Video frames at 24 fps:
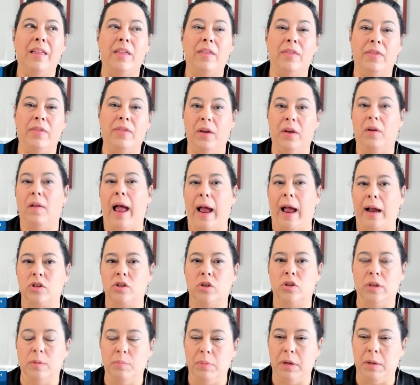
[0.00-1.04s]
they'll
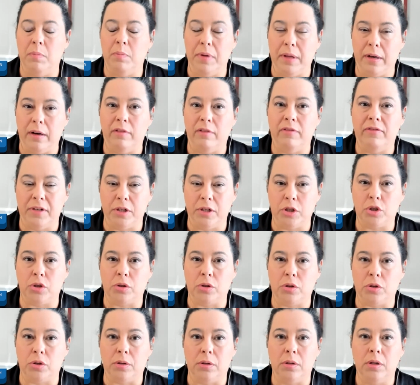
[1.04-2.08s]
actually be
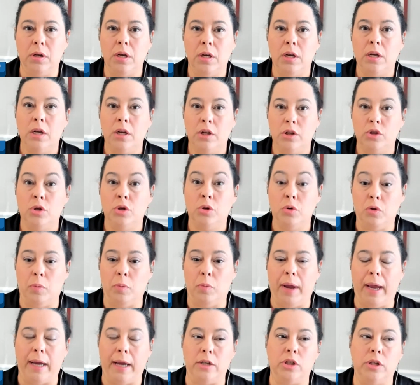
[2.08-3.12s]
beneficial to the
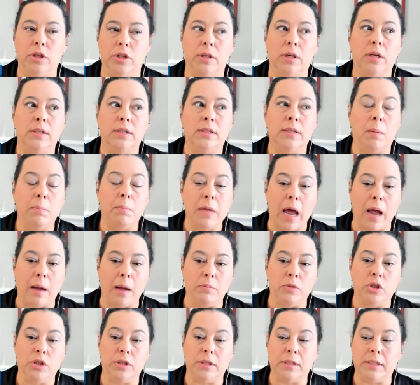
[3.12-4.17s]
patient sometimes
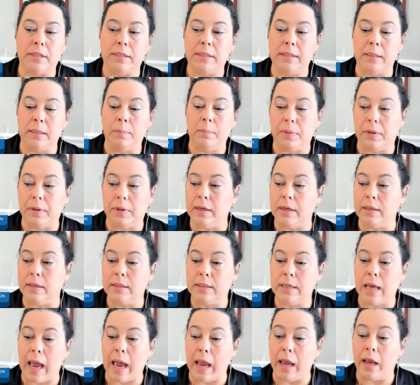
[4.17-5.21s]
just simply
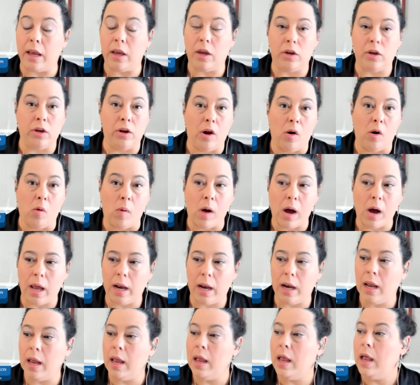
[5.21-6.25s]
saying you know what
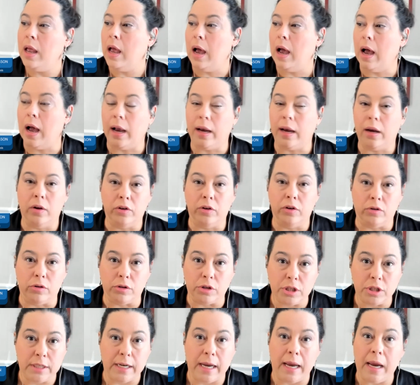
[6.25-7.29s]
i
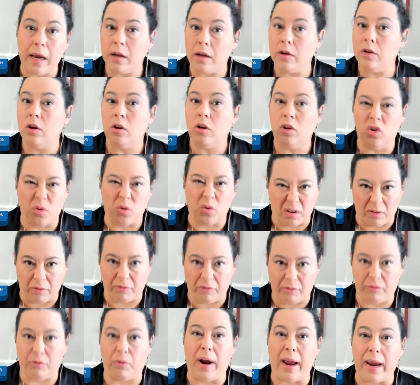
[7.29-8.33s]
understand you're
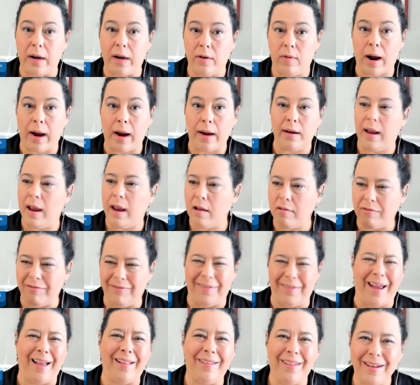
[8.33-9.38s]
afraid right now
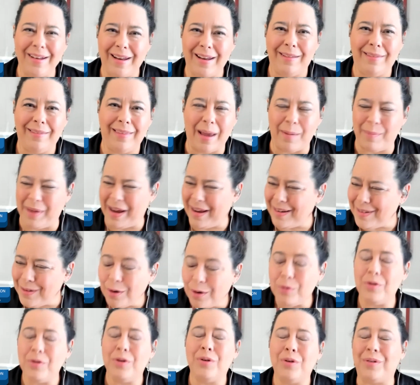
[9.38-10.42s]
validate that i
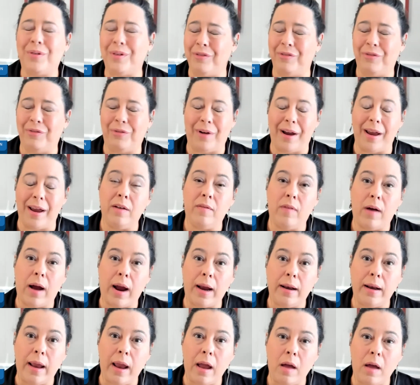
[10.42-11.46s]
know you're afraid
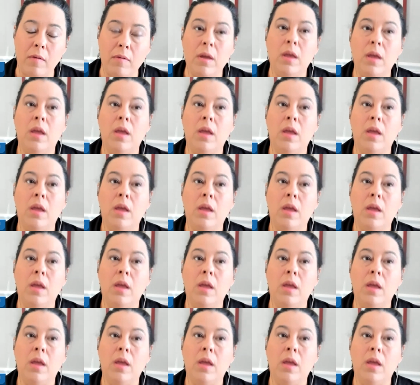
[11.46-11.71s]
right now